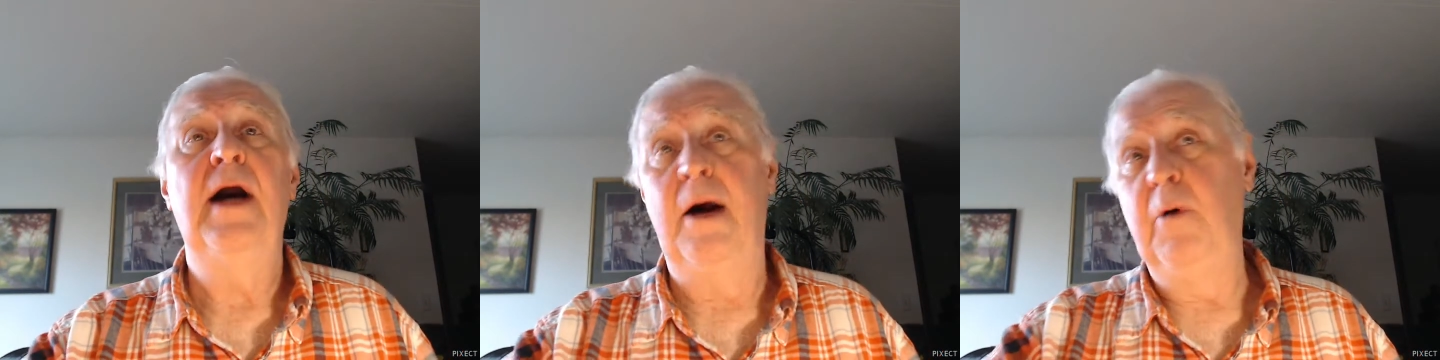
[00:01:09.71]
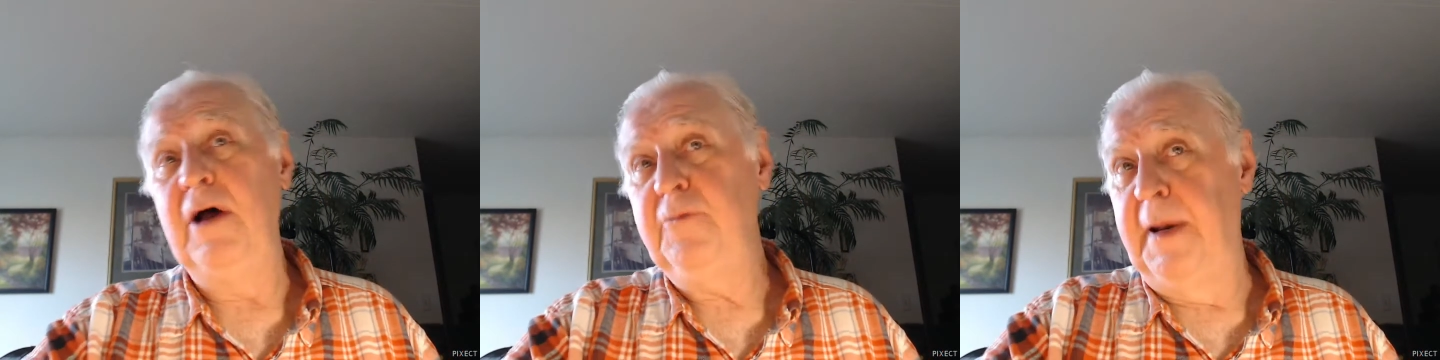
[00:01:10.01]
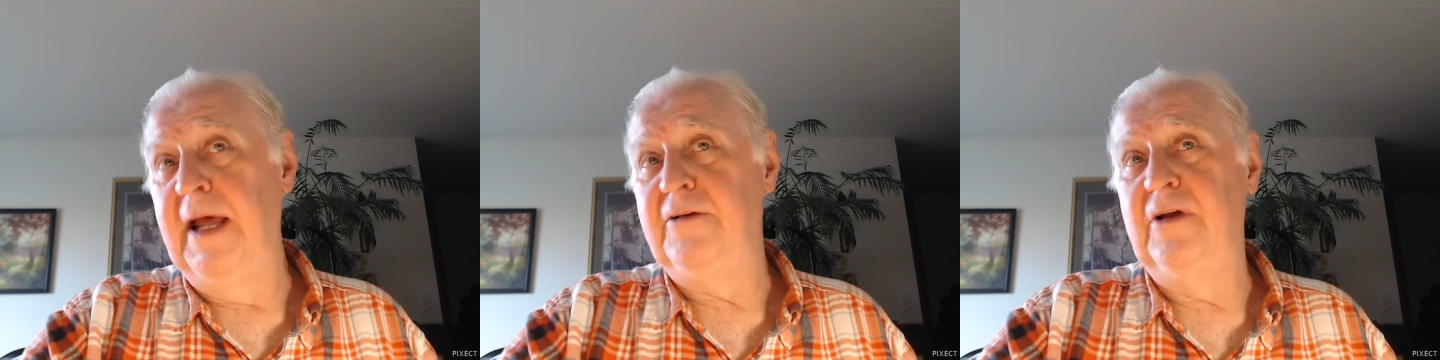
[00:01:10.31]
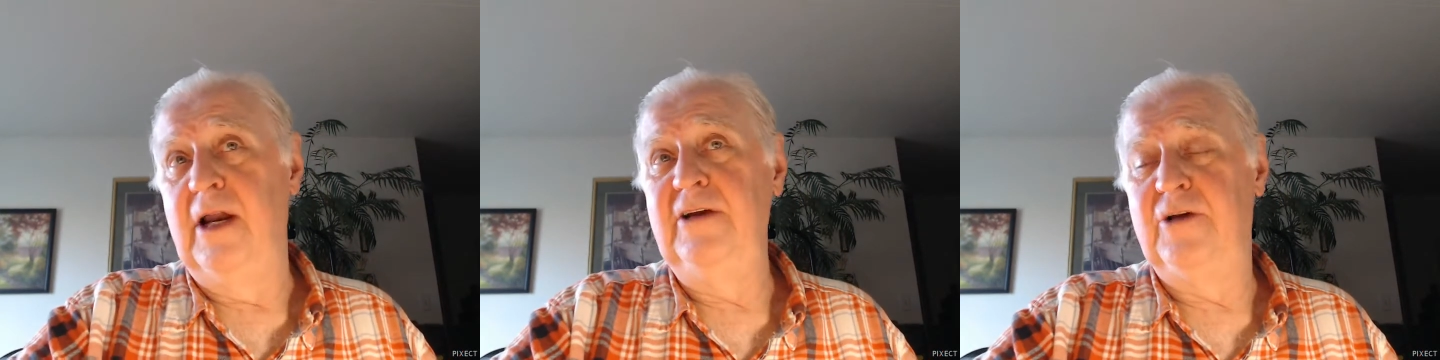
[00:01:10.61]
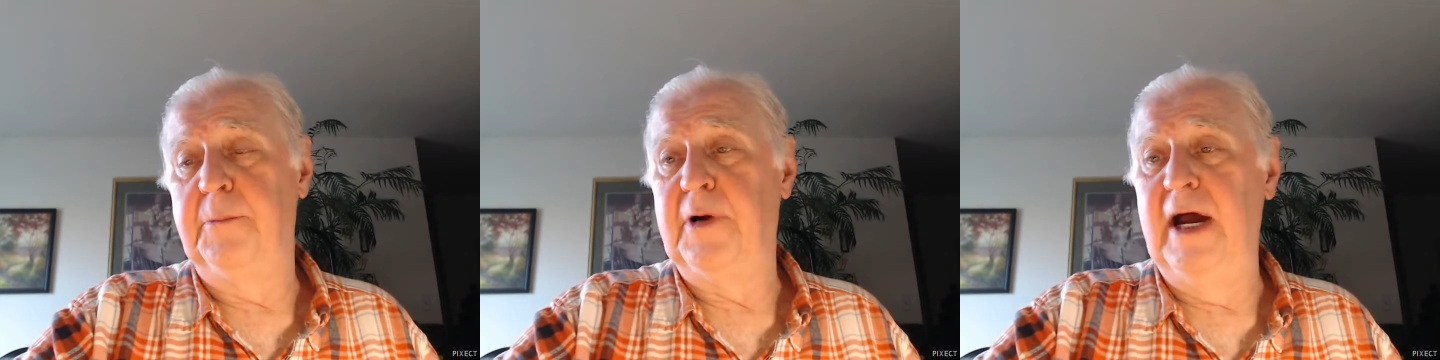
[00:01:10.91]
I was pleasantly
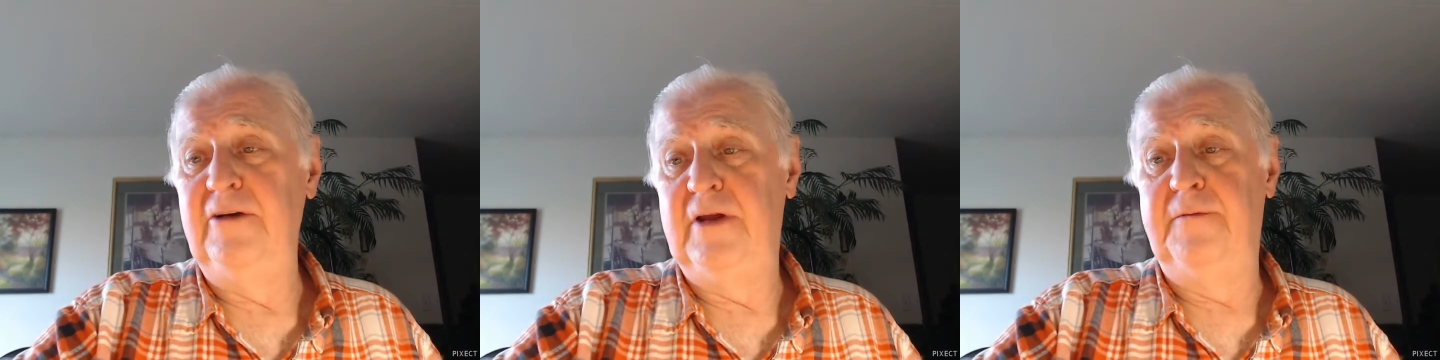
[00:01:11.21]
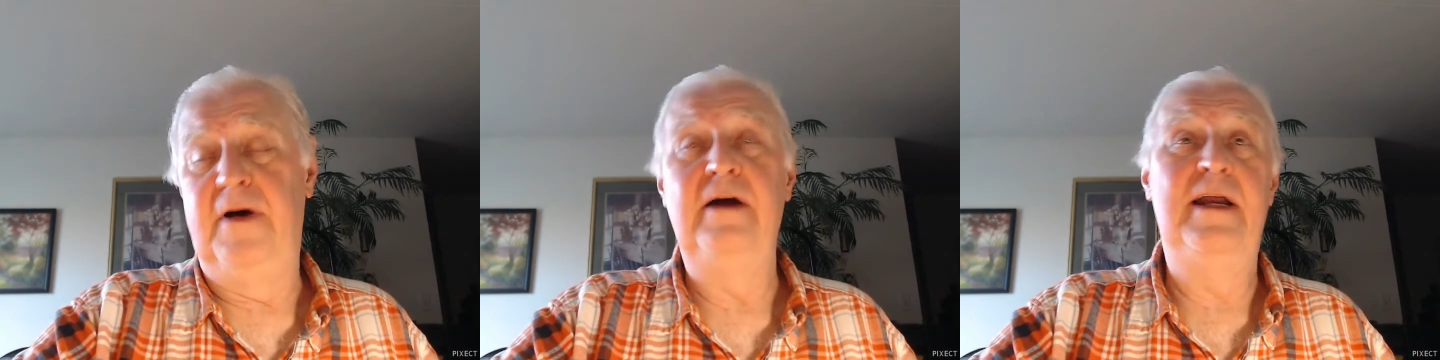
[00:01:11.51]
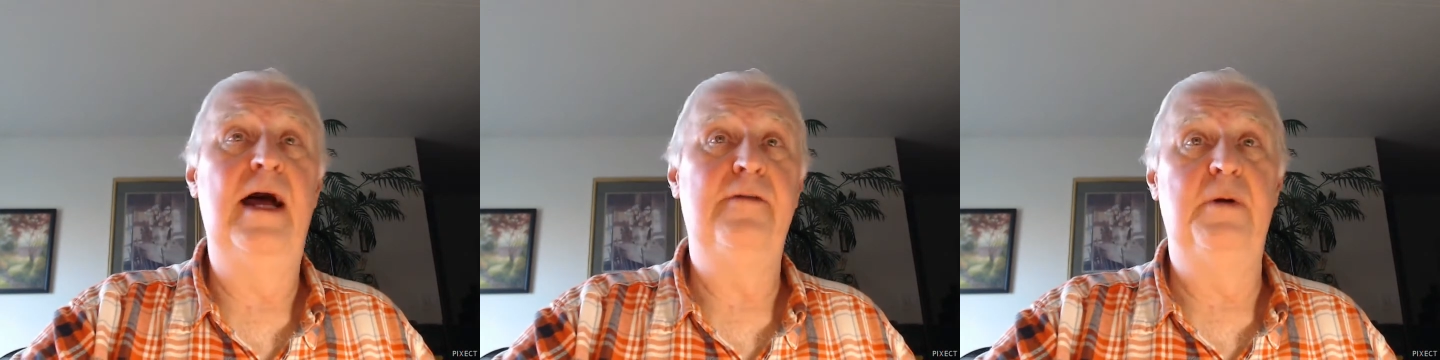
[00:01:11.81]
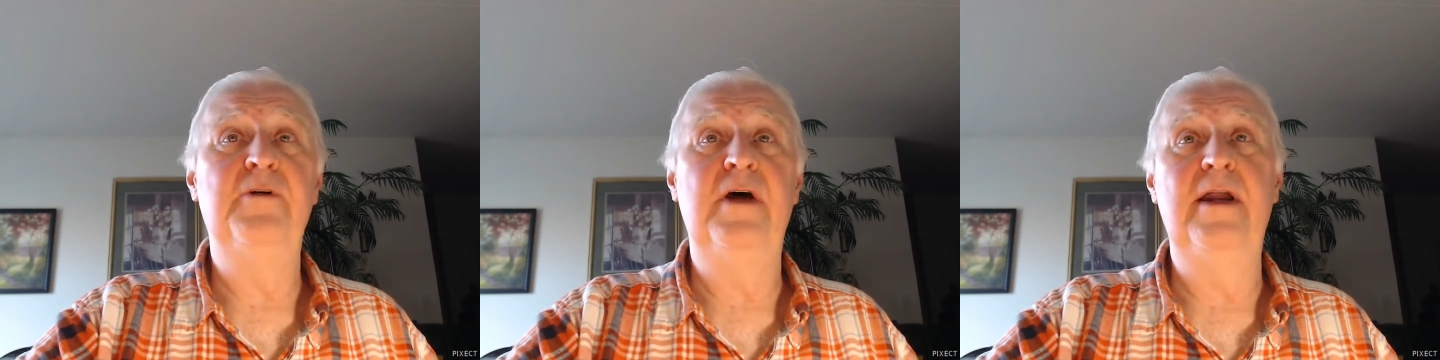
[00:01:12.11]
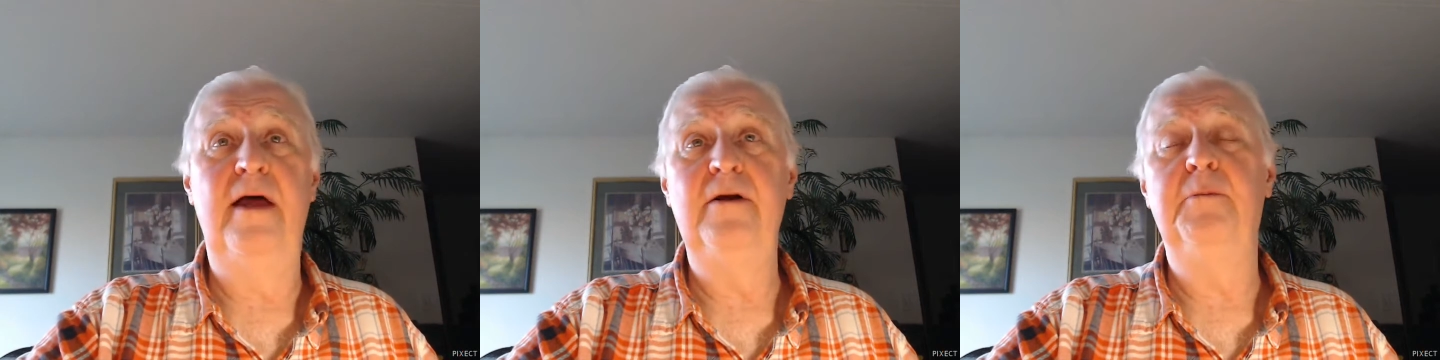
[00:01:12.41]
surprised to find out there was
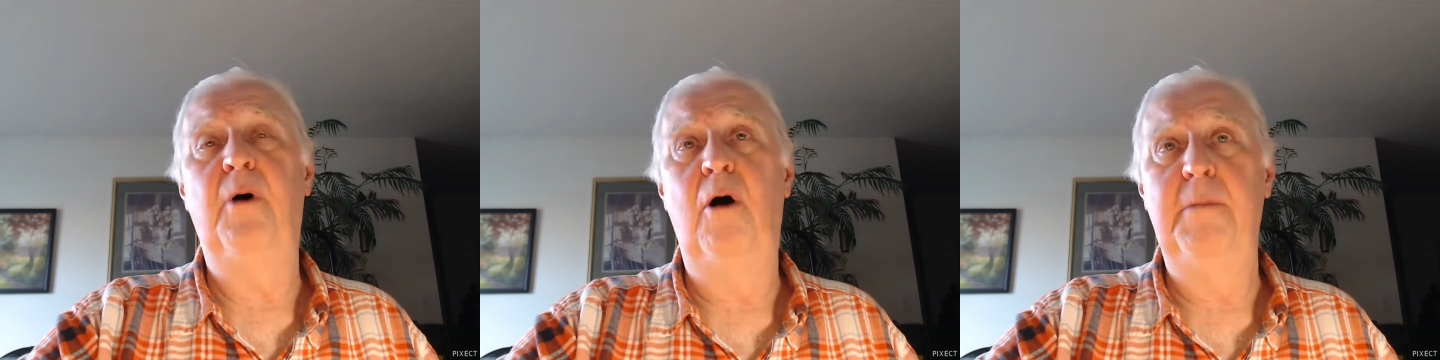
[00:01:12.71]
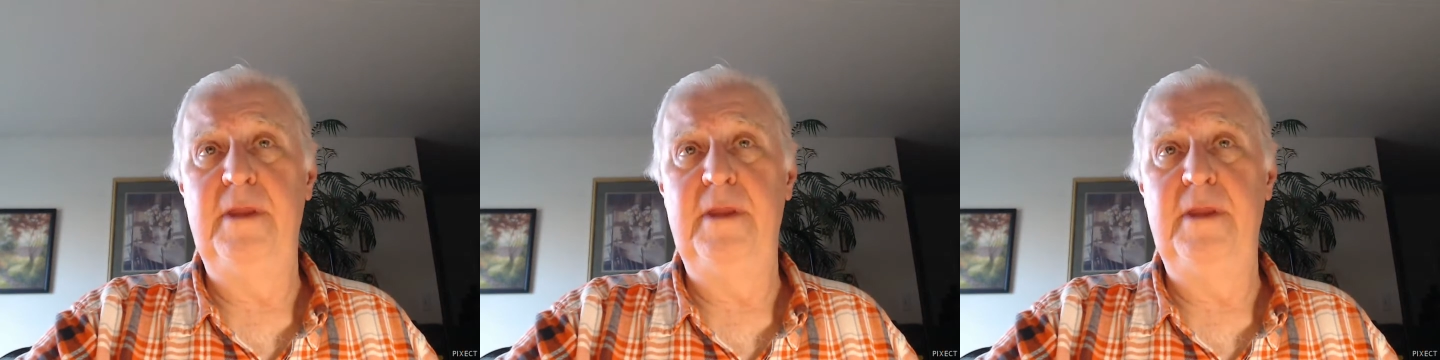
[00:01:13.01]
another poem